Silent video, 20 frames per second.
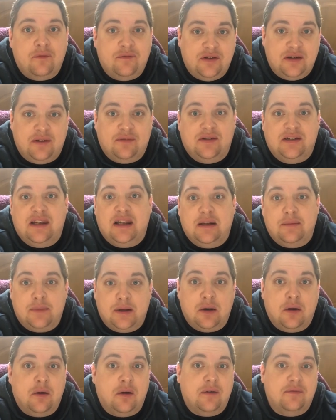Obviously, I've seen them
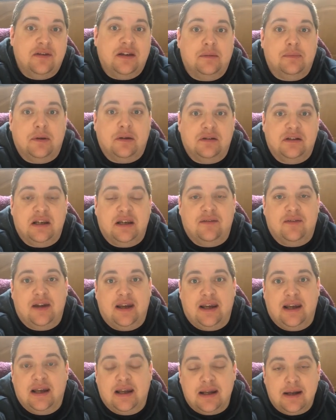a lot. I've seen them on
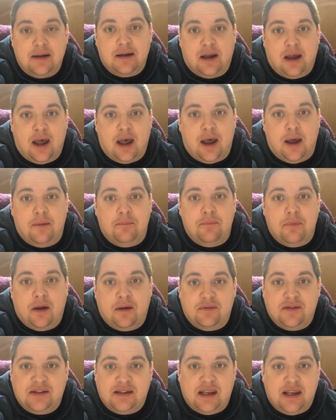TV. Um,
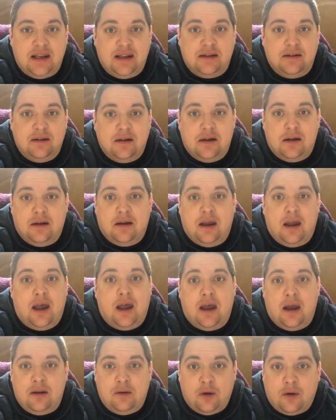I've seen
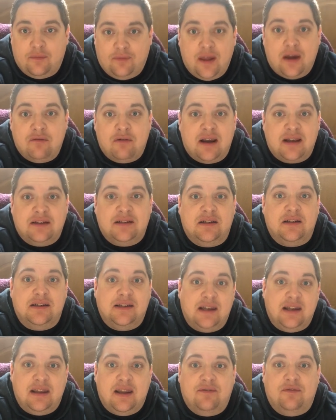uh, a lot of their
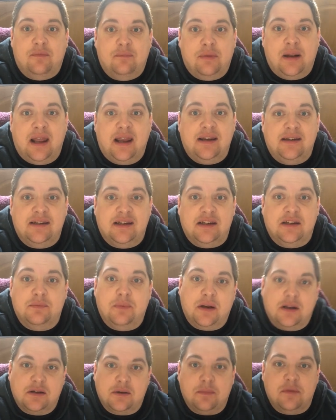wrestlers in different places,
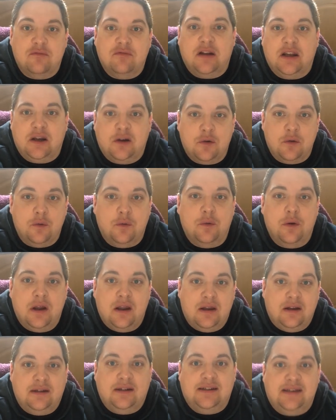but it's going to be really cool
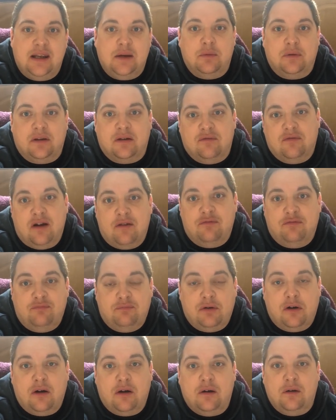to see what the Rev
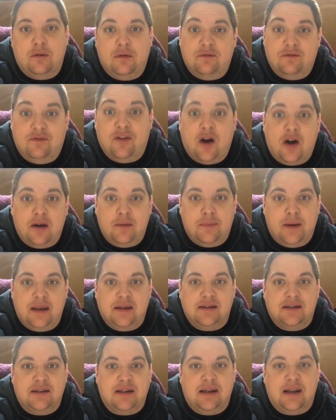Pro vibe
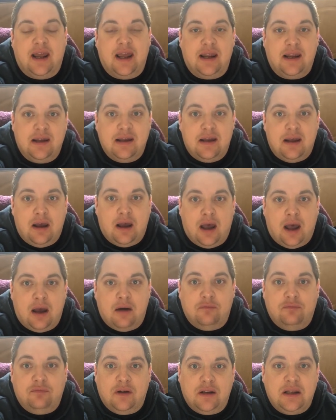is today.
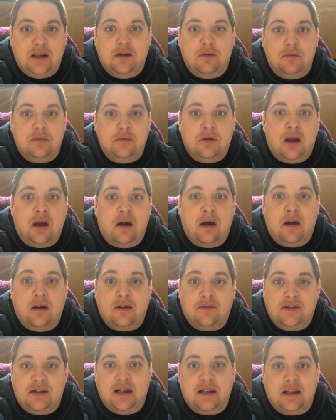Uh, really cool card.
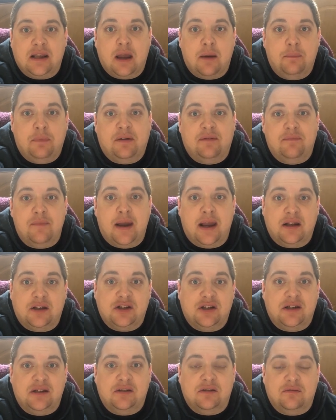I've seen a couple of
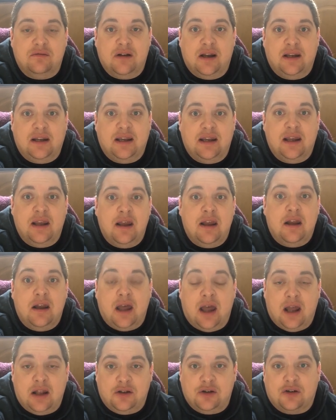matches already.
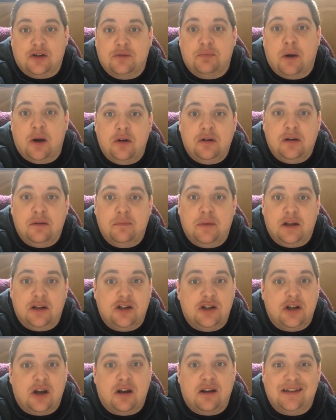Uh, Josh Bodom and
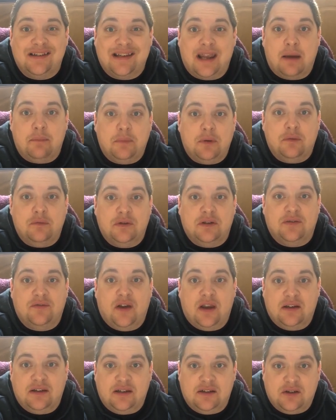Sha Samuels
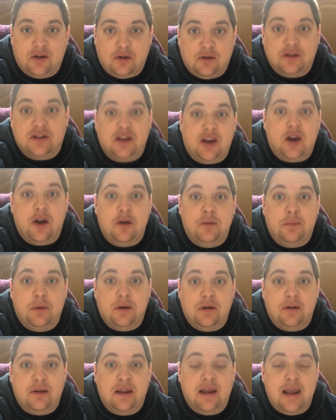versus Aussie
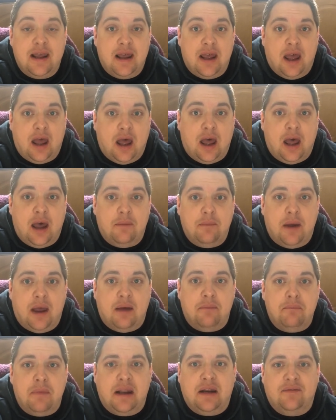Open, um,
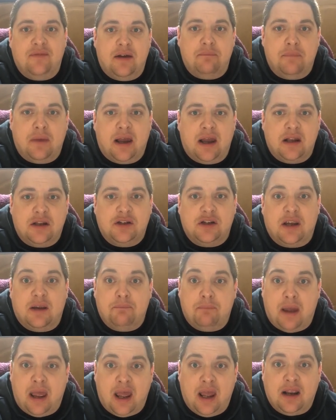and main event match
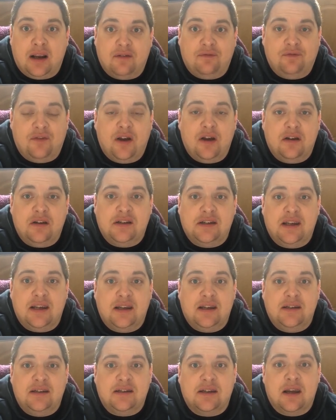PAC
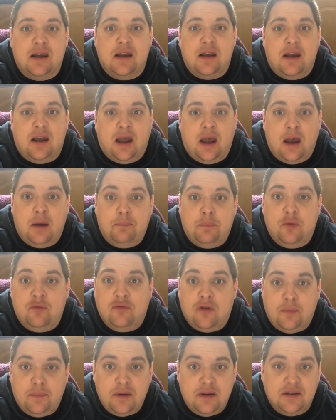versus. Uh, Paul
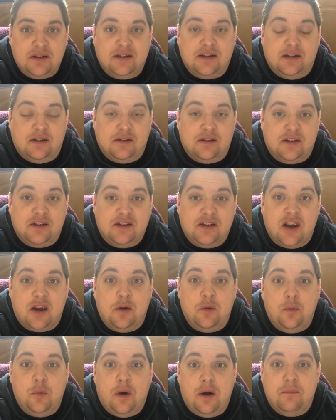Robinson.
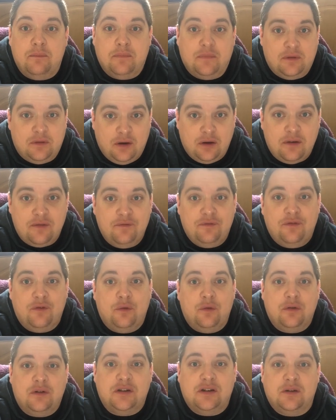So um, looking
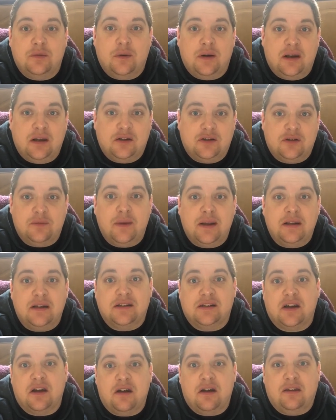forward to a
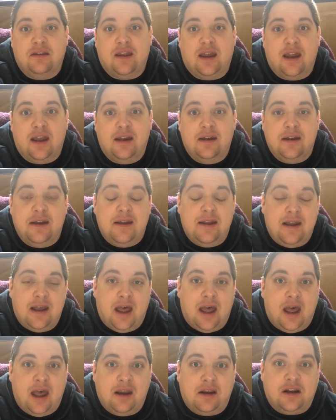tremendous card there.
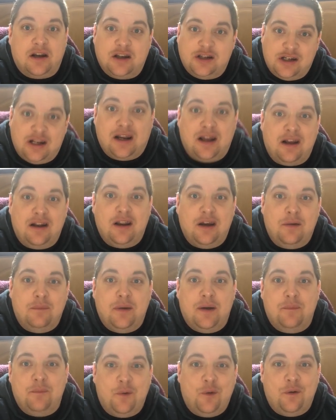Uh, going to chat out a little
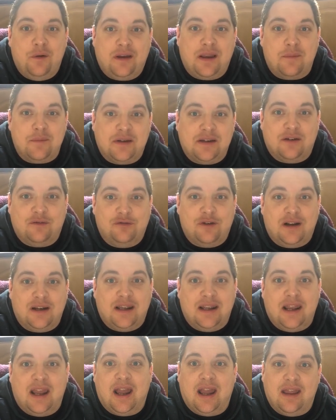bit more, get myself
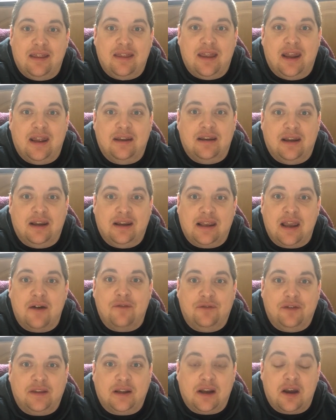ready, and then uh, get
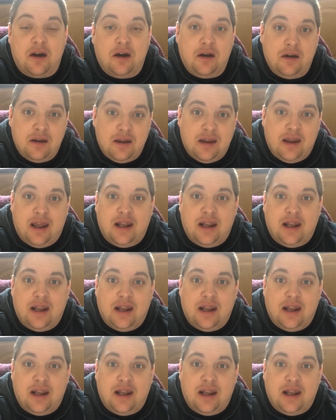off in the car.